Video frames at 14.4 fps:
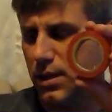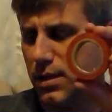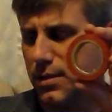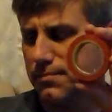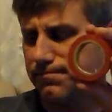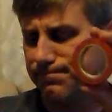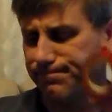
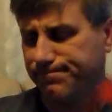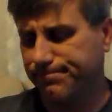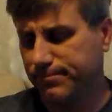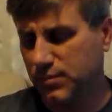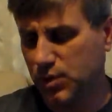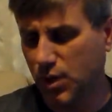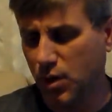Um,
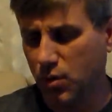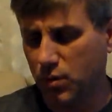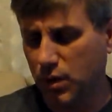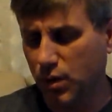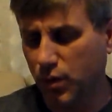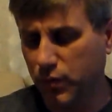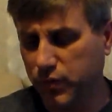
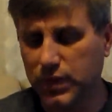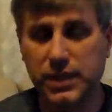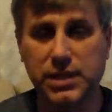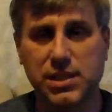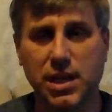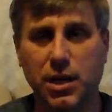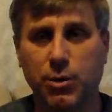so hopefully
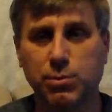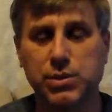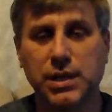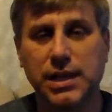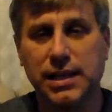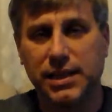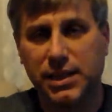this
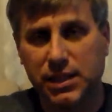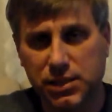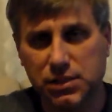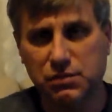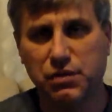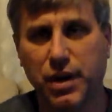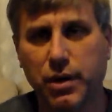helps.
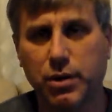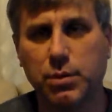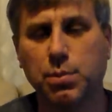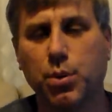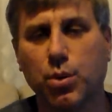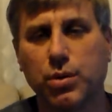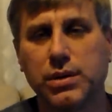This is very
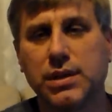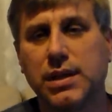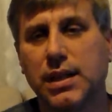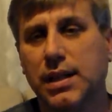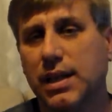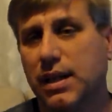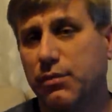important.
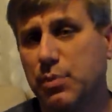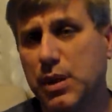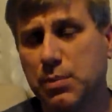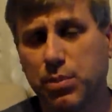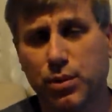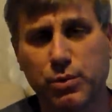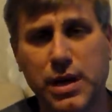If
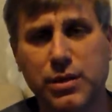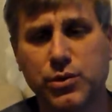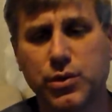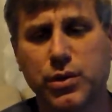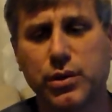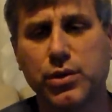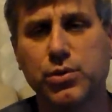people
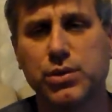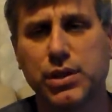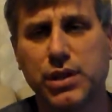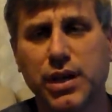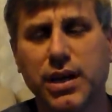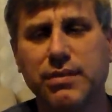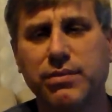around you are
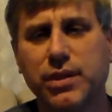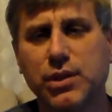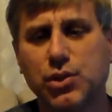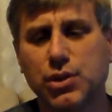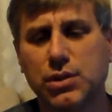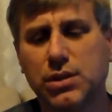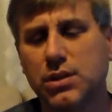using night
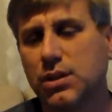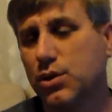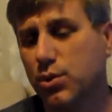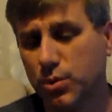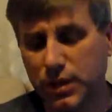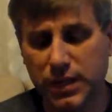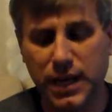vision,
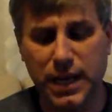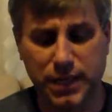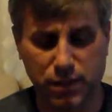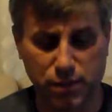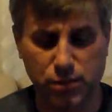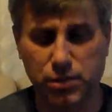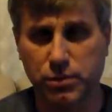you got
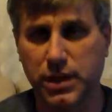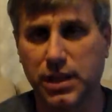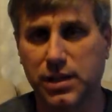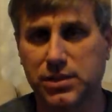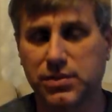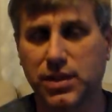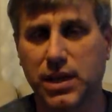to use a red
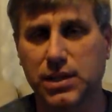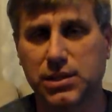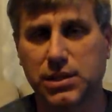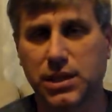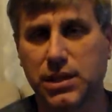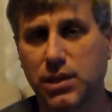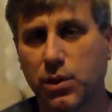lens
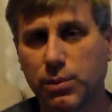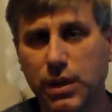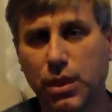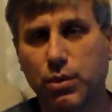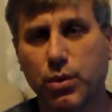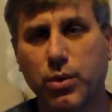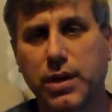flashlight. You don't
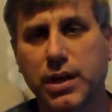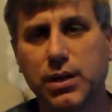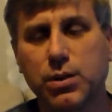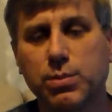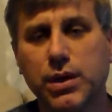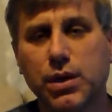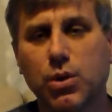be throwing on
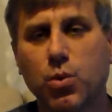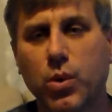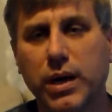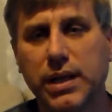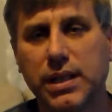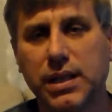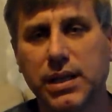your big old
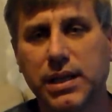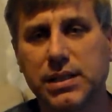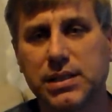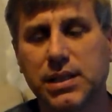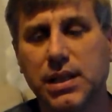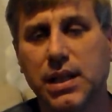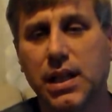white
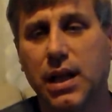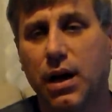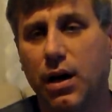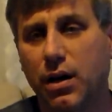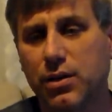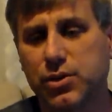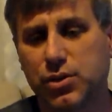light.
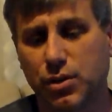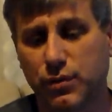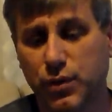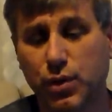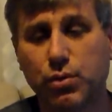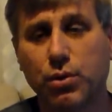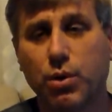Also,
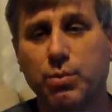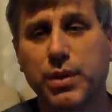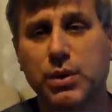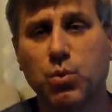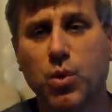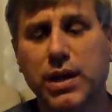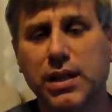if you throw a
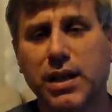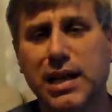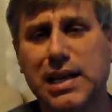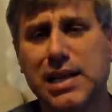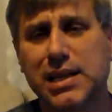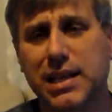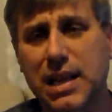big white
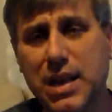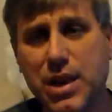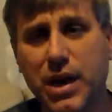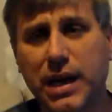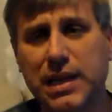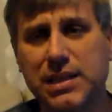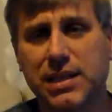light on at
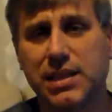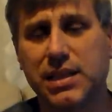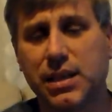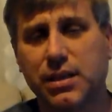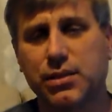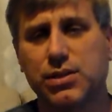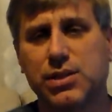night and
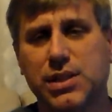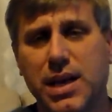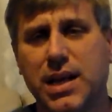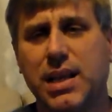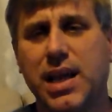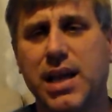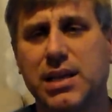the other
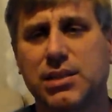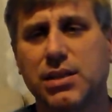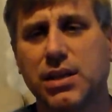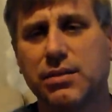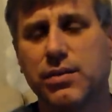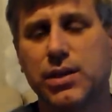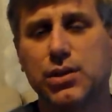side has
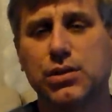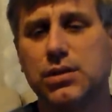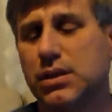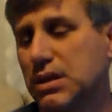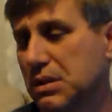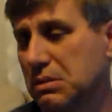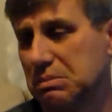night
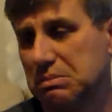vision,